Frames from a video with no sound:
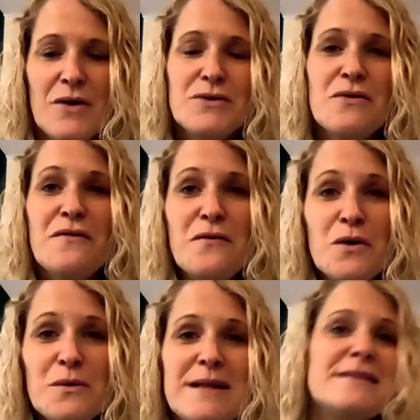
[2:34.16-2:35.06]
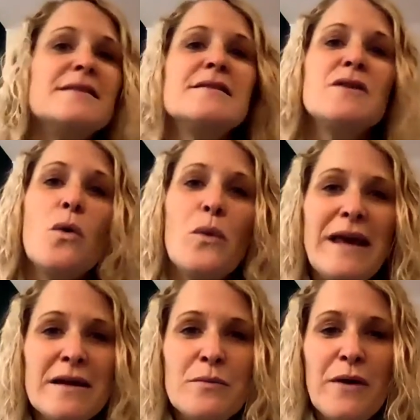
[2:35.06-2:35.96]
So, the four reasons we
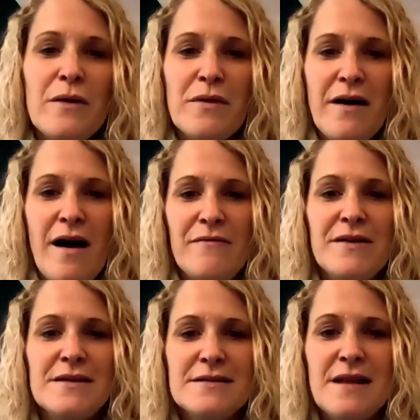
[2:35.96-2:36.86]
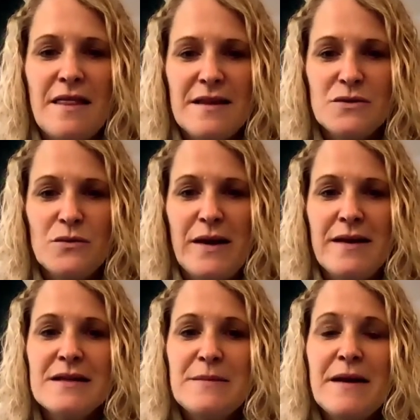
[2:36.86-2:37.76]
can pray with confidence this week
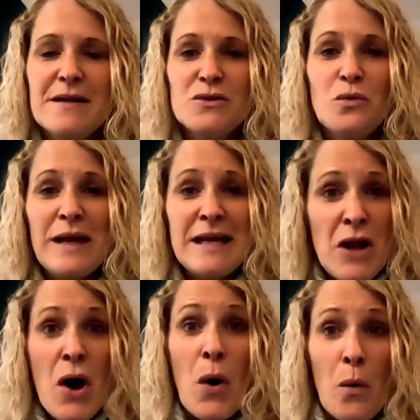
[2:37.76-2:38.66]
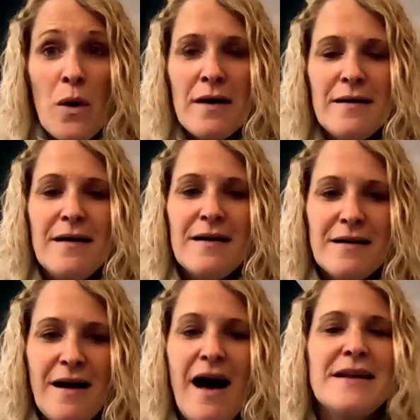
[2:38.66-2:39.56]
is because we know
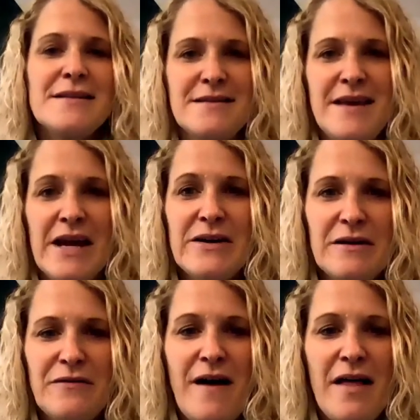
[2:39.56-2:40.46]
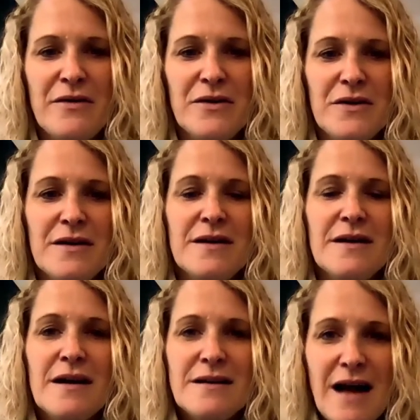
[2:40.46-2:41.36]
God is a caring Father,
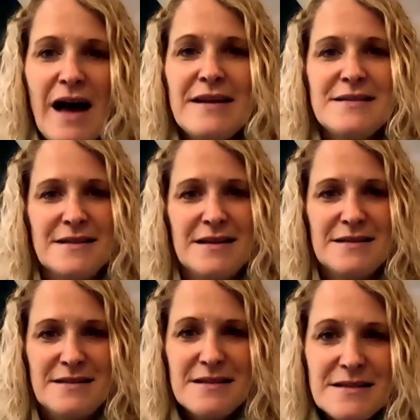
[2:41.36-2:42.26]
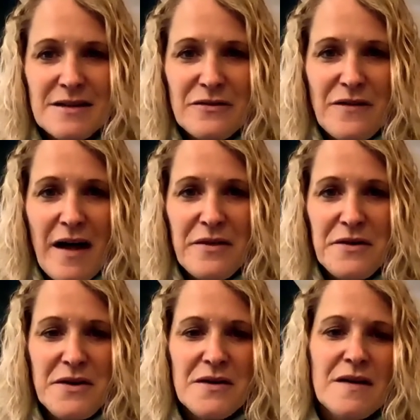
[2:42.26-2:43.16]
God is a consistent
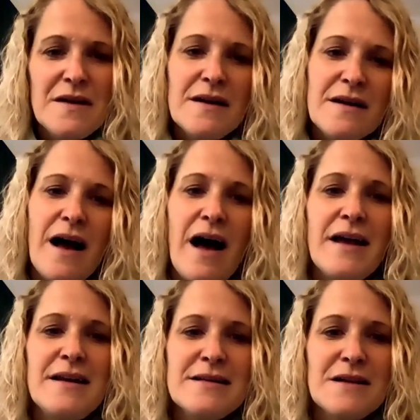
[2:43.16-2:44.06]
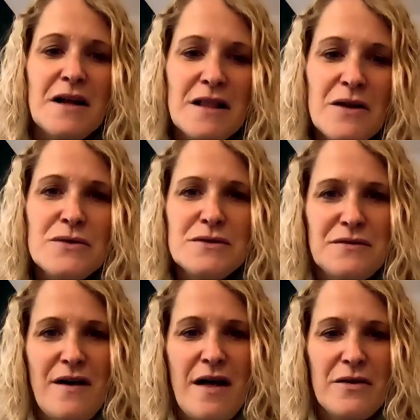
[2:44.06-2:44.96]
Father, God is a close
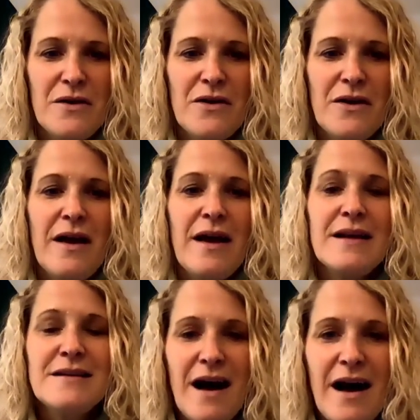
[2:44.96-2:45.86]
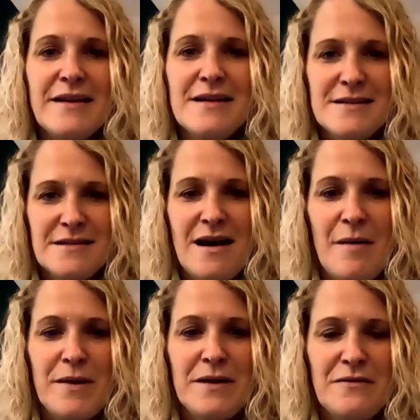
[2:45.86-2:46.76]
Father, and God is a
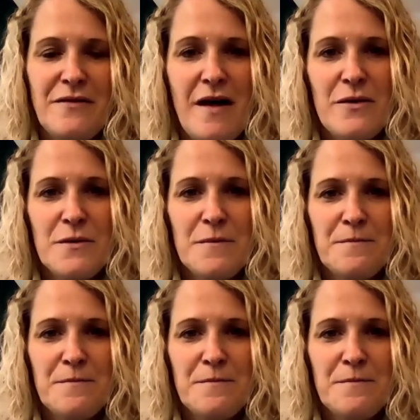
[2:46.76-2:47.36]
competent Father.